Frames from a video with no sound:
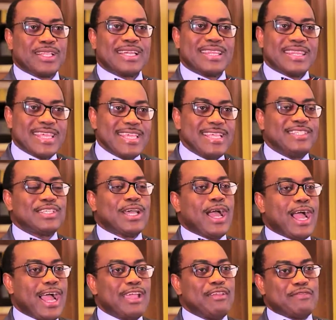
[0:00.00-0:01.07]
These
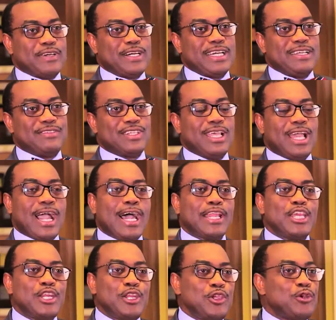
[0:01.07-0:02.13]
high fives are
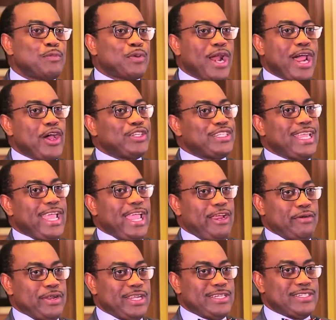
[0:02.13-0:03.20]
the new priority
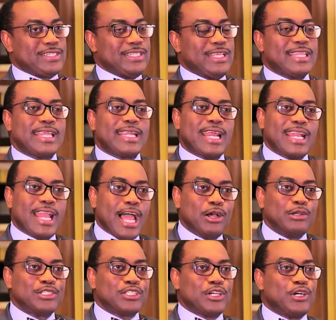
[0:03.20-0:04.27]
areas that
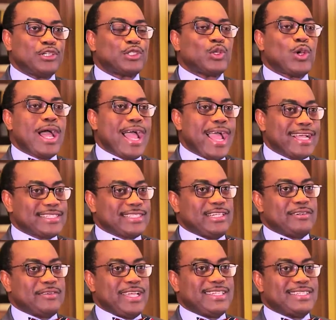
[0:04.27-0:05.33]
allows us to
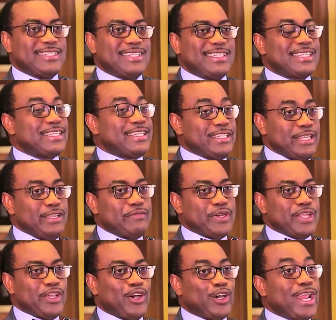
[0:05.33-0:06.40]
accelerate the
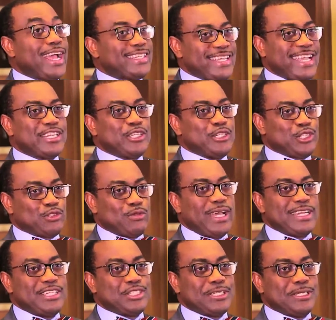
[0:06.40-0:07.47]
delivery on our 10-year
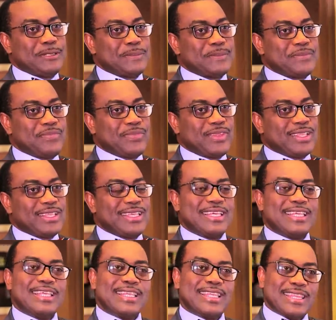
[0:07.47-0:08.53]
strategy.
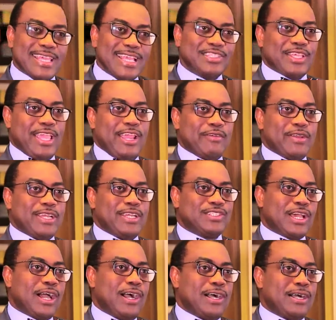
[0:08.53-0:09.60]
These areas
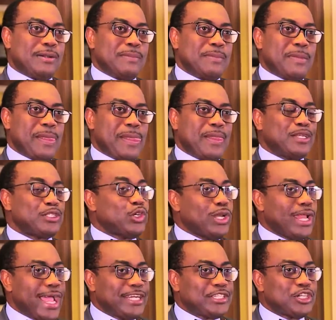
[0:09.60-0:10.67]
are to
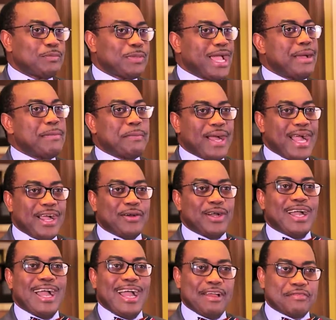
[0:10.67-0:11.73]
light up and
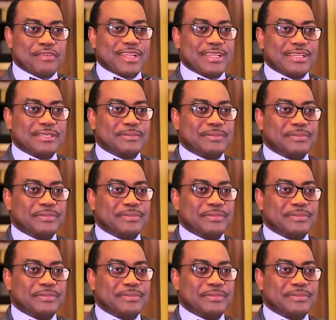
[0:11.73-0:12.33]
power Africa,